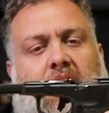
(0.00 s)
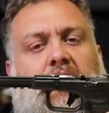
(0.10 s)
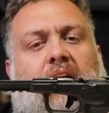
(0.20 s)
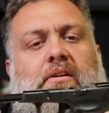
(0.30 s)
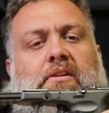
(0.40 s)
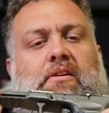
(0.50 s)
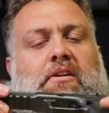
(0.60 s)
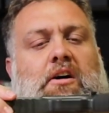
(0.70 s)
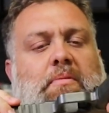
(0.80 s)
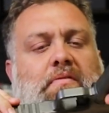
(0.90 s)
not allowed here in
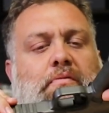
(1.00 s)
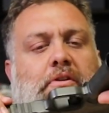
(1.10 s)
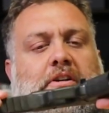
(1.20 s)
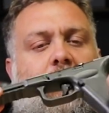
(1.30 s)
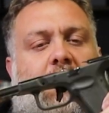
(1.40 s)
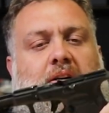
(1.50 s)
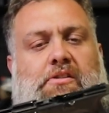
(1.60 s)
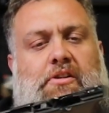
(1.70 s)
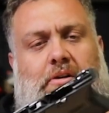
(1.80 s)
California because,